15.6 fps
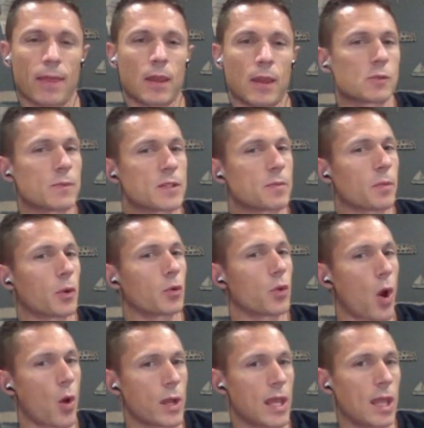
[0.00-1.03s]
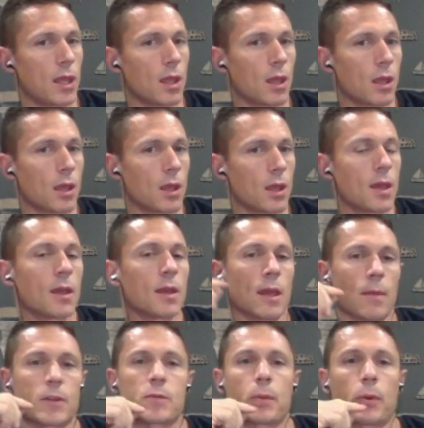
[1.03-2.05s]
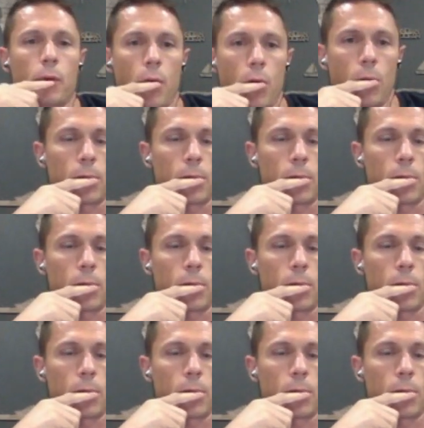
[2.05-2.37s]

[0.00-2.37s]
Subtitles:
it was Miss Perrone. Yeah, Miss Perrone.